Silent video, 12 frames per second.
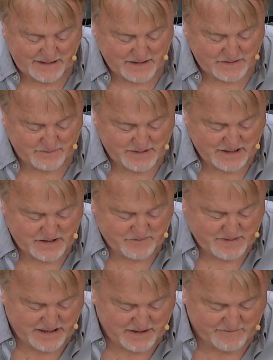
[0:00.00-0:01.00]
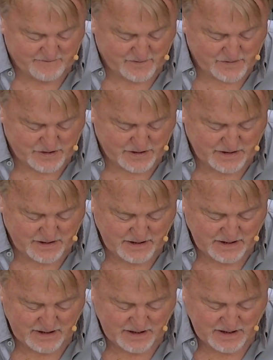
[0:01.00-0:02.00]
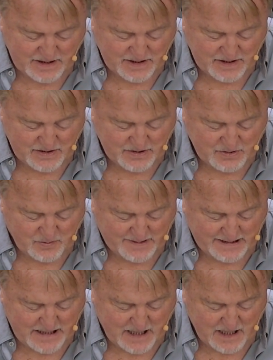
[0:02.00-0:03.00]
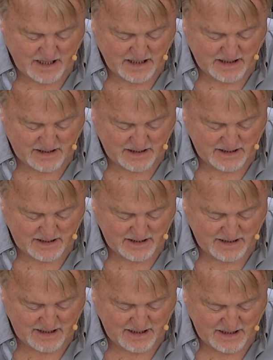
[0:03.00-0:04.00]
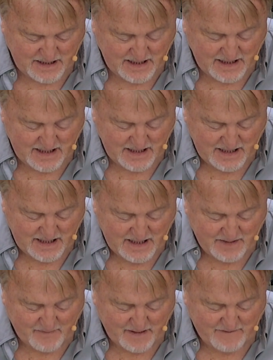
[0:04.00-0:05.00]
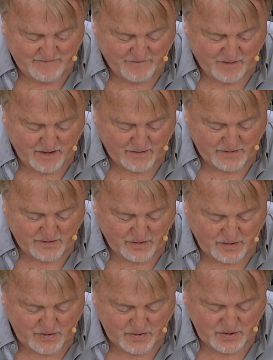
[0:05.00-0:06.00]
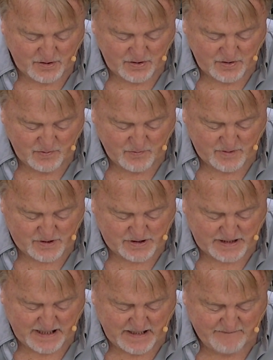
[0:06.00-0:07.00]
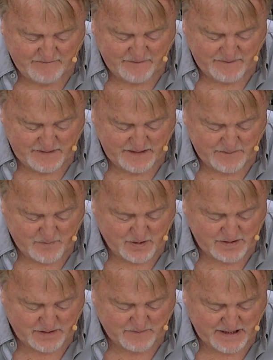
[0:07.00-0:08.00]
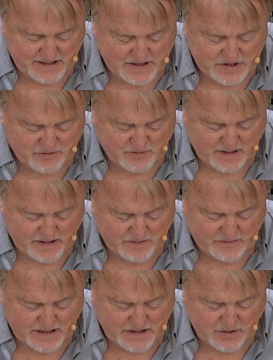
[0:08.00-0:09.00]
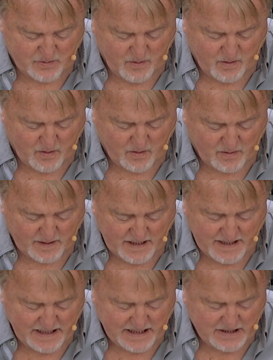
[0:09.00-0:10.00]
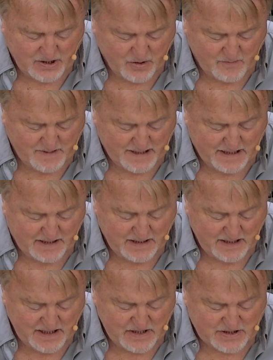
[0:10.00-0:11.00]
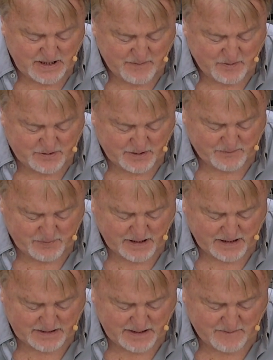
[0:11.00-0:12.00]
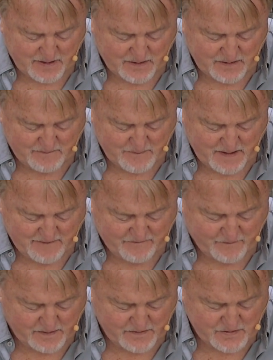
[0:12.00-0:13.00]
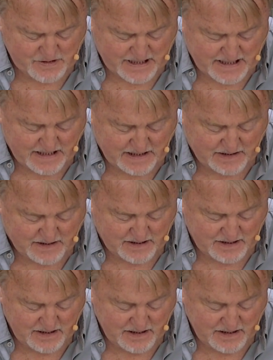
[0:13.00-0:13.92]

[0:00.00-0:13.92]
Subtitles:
Let's begin in verse 29. My Father, which gave them unto me, is greater than you all, and no man is able to pluck them out of my Father's hand.